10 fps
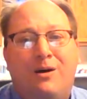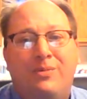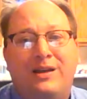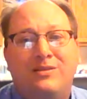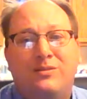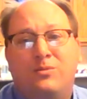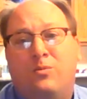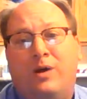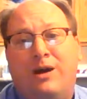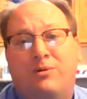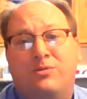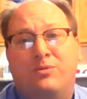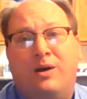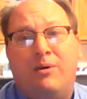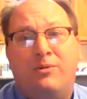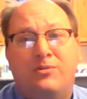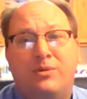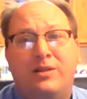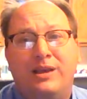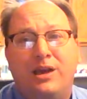That's what I was
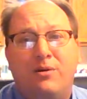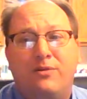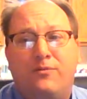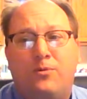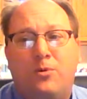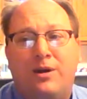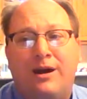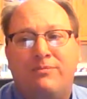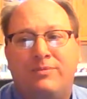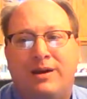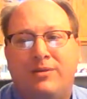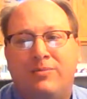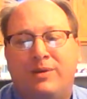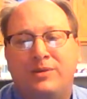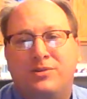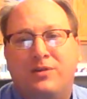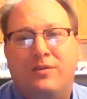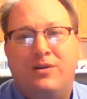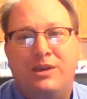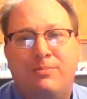really going for. I'm not sure if
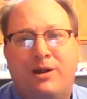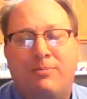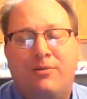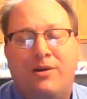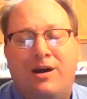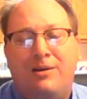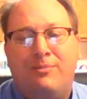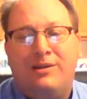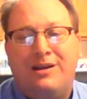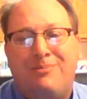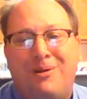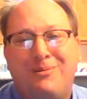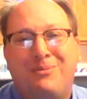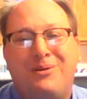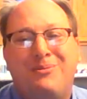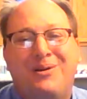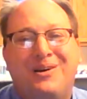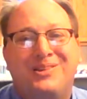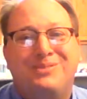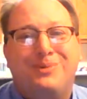I'll keep it up or not, but I probably
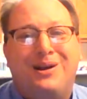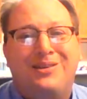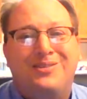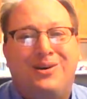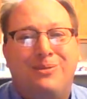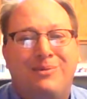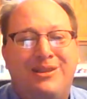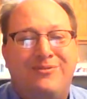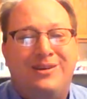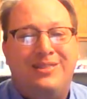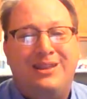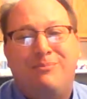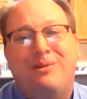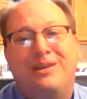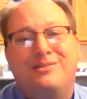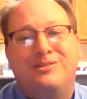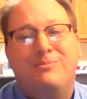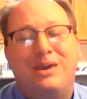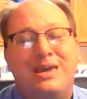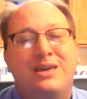will, just because of all the benefit that it brings to
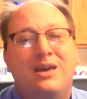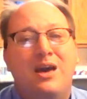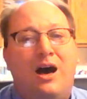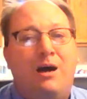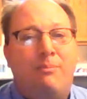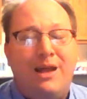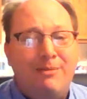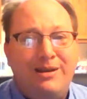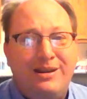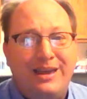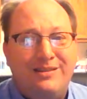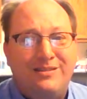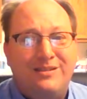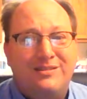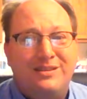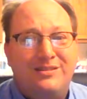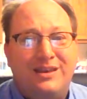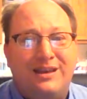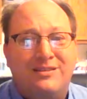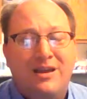me. But I'm at day
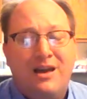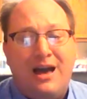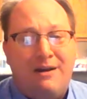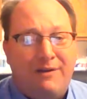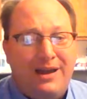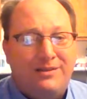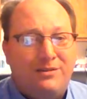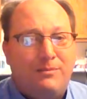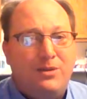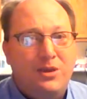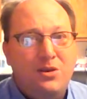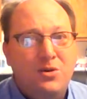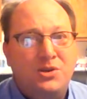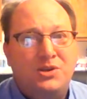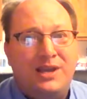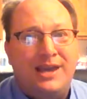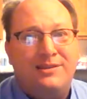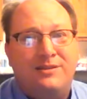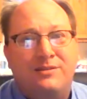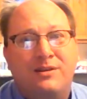66. I've had some huge
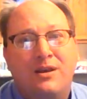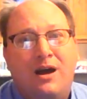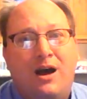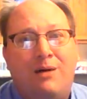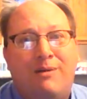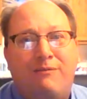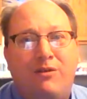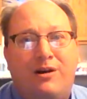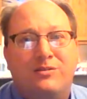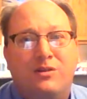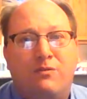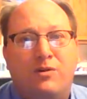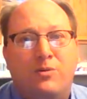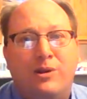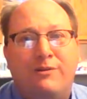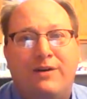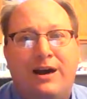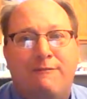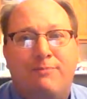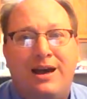changes. I've lost over
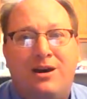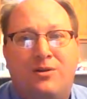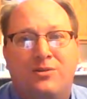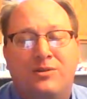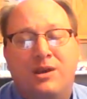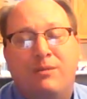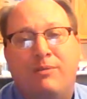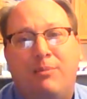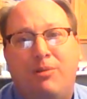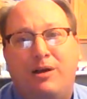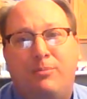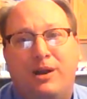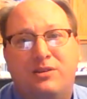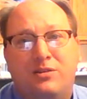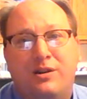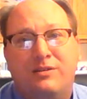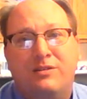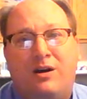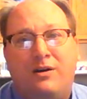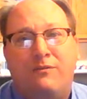25 pounds. My blood pressure has
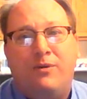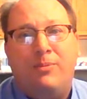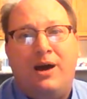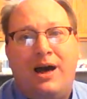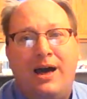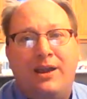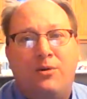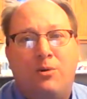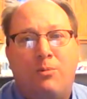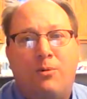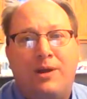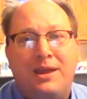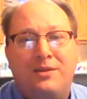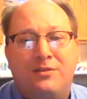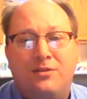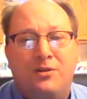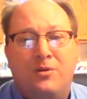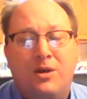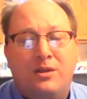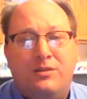gone from the high normal range
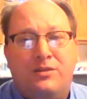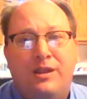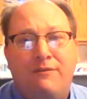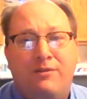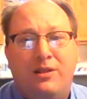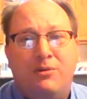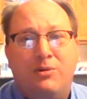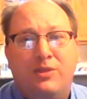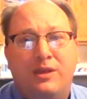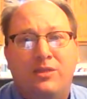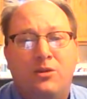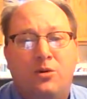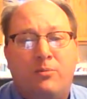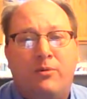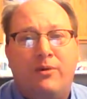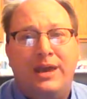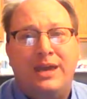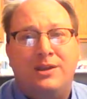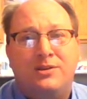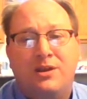to definitely within the normal
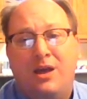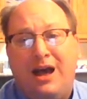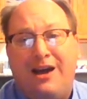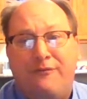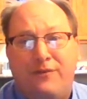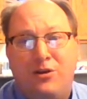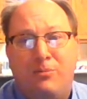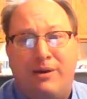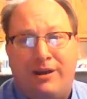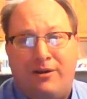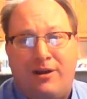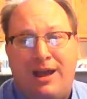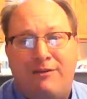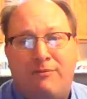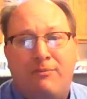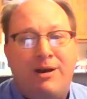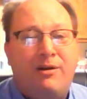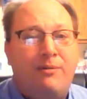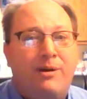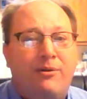range. I feel better. I have
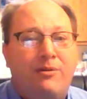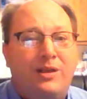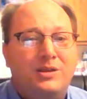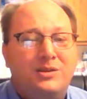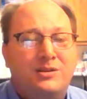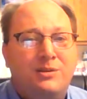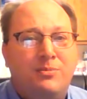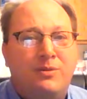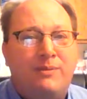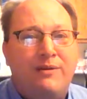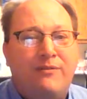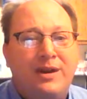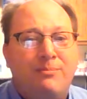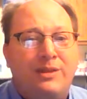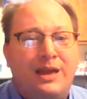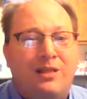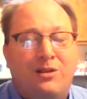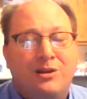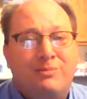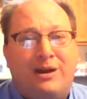a better relationship with my family. I
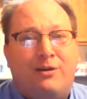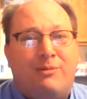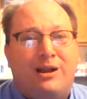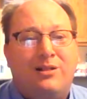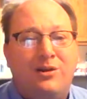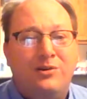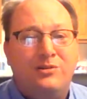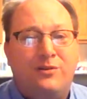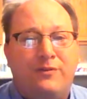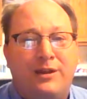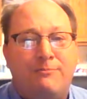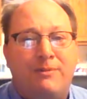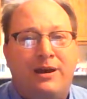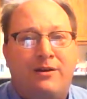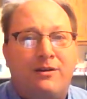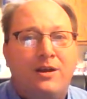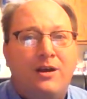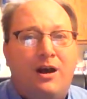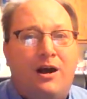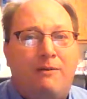look better. My clothes are fitting better.
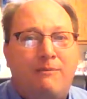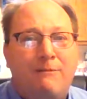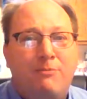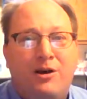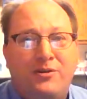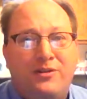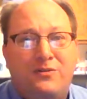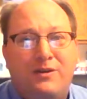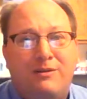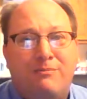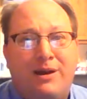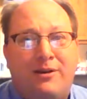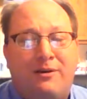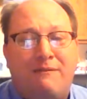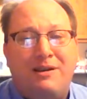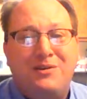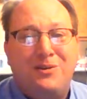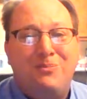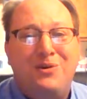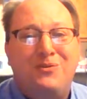My belt is fitting better. I've
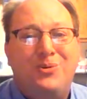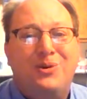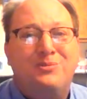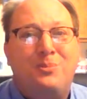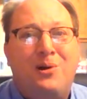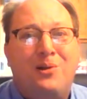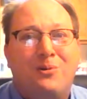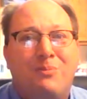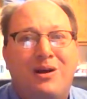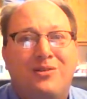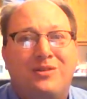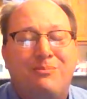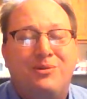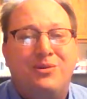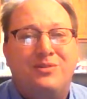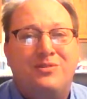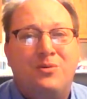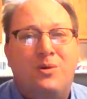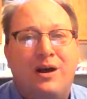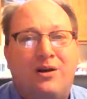actually moved to a smaller belt. I'm doing
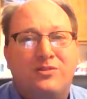so well.